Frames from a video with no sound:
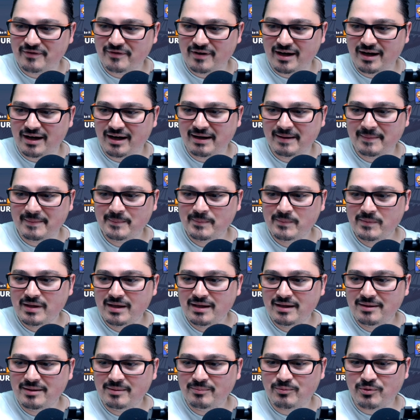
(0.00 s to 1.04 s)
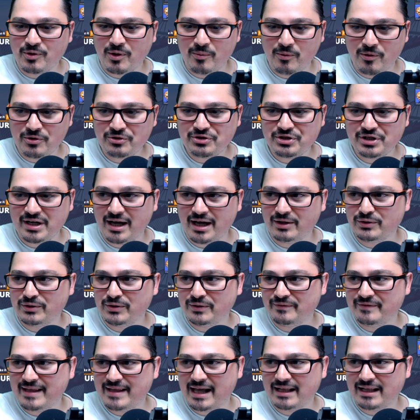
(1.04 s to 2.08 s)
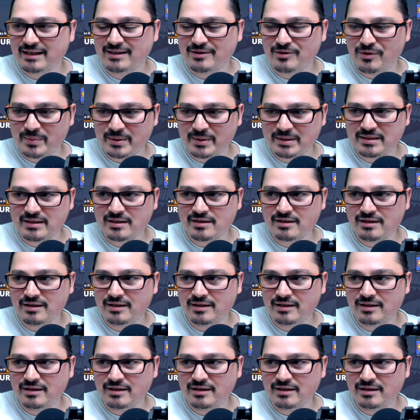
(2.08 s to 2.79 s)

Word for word: Uh, promotion out of that competition.